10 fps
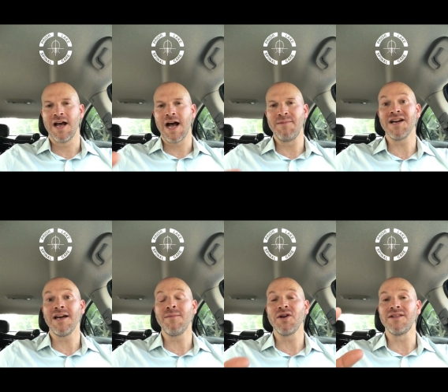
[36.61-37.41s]
I'm
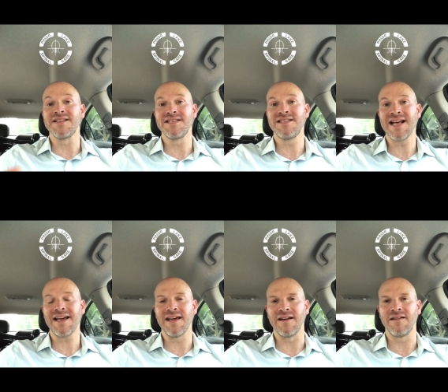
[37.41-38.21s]
talking about the
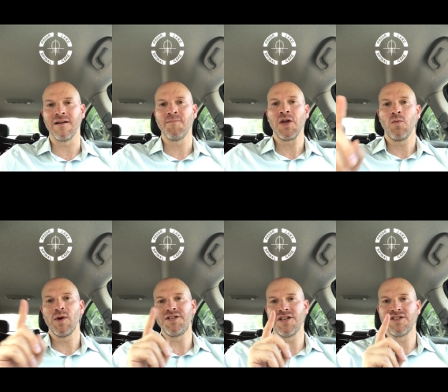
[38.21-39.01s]
second,
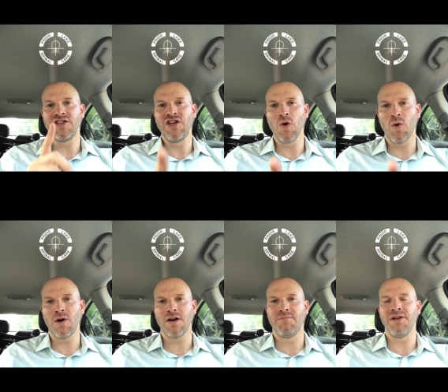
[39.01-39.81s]
which is your
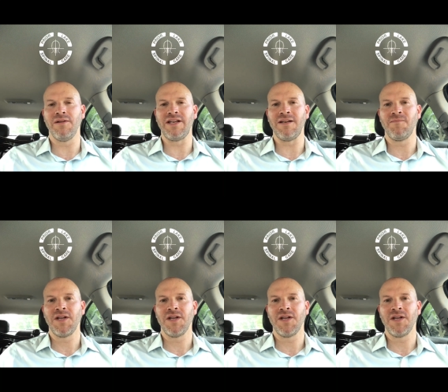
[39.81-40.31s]
ability,